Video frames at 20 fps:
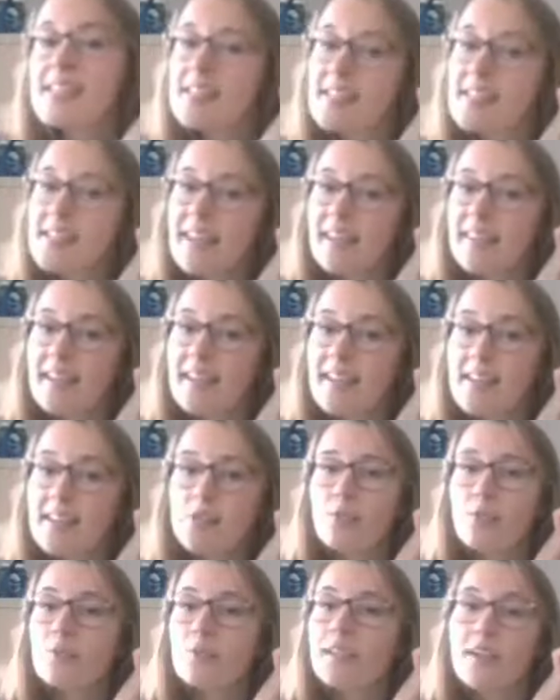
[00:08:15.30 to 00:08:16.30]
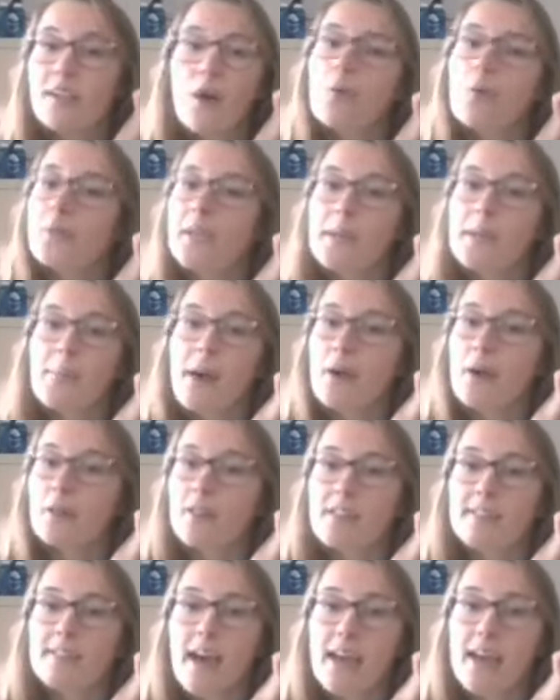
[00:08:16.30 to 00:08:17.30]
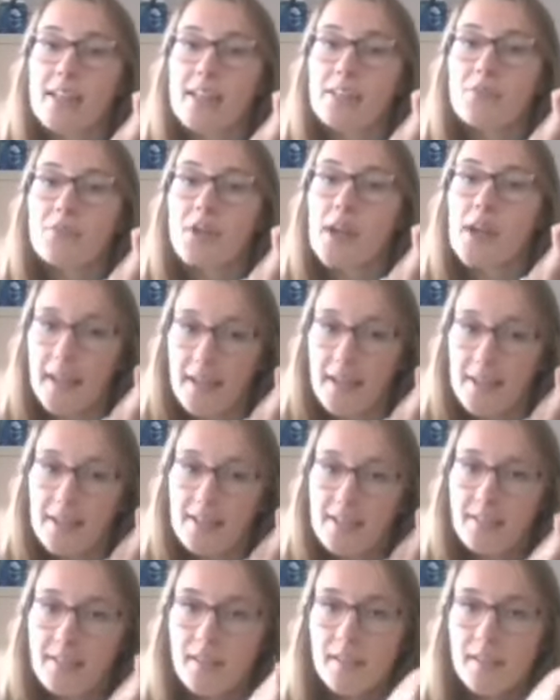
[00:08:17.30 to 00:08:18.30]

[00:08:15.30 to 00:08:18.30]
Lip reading: These sand lance are really only about the size of a hand